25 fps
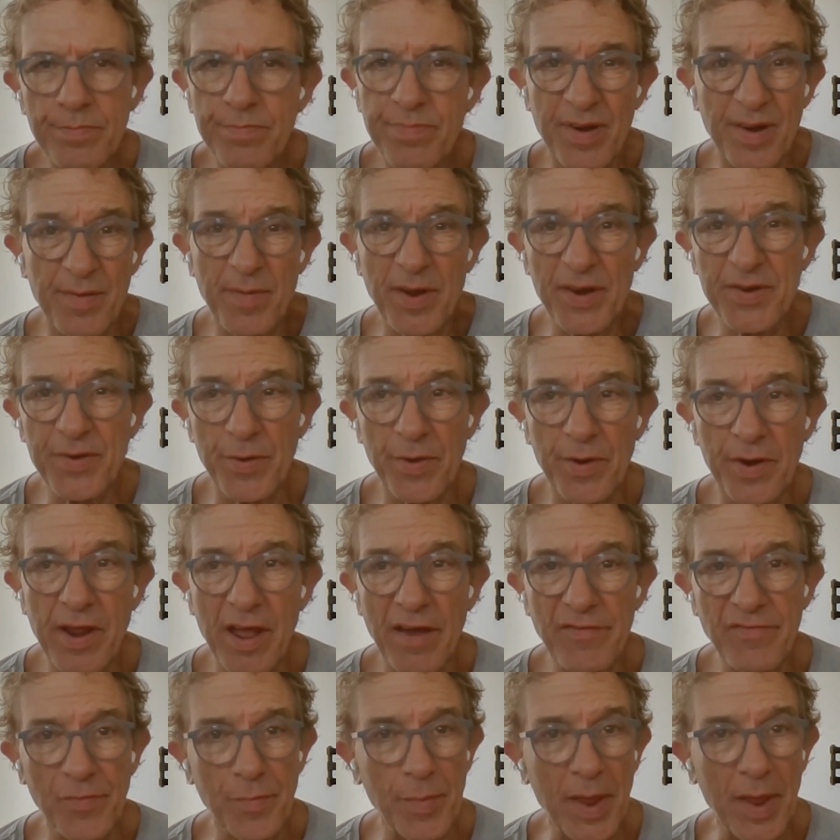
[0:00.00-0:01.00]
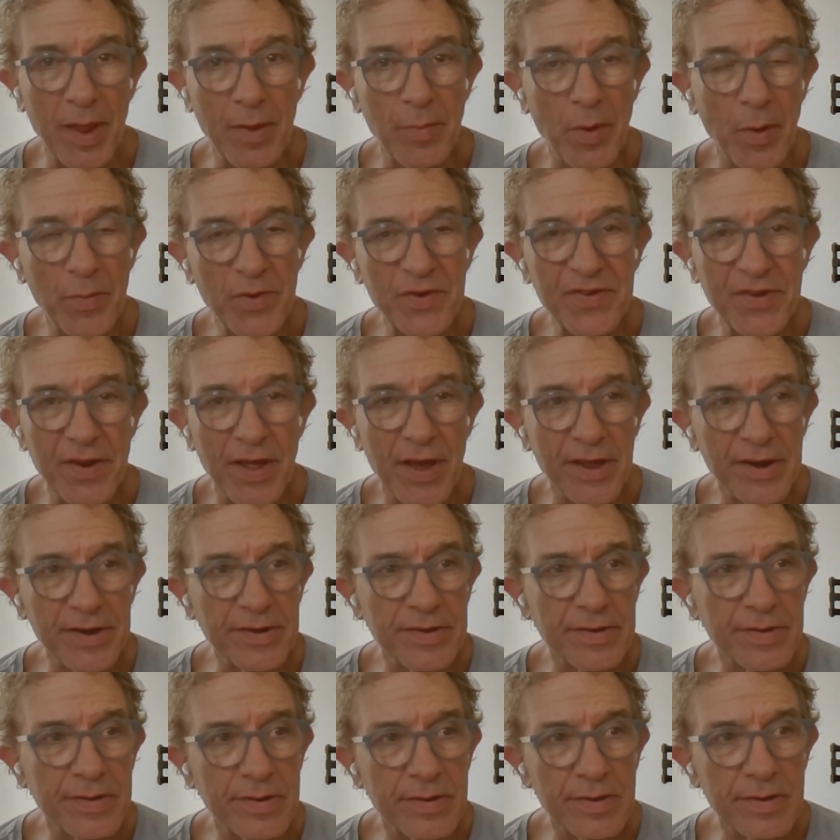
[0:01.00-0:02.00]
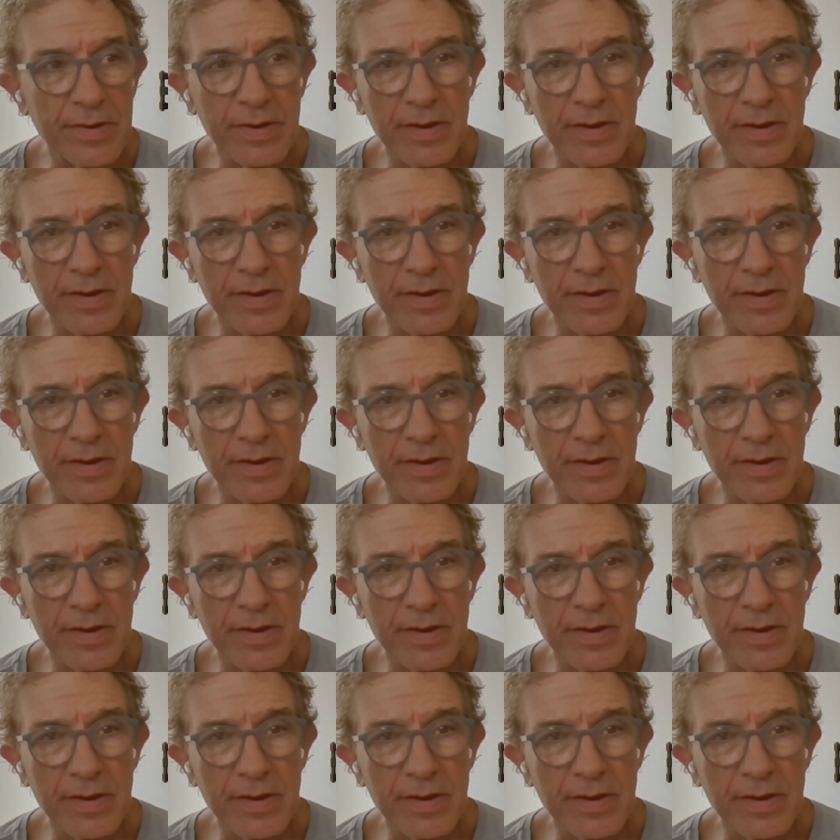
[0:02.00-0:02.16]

pretty much we were a cover band when we started.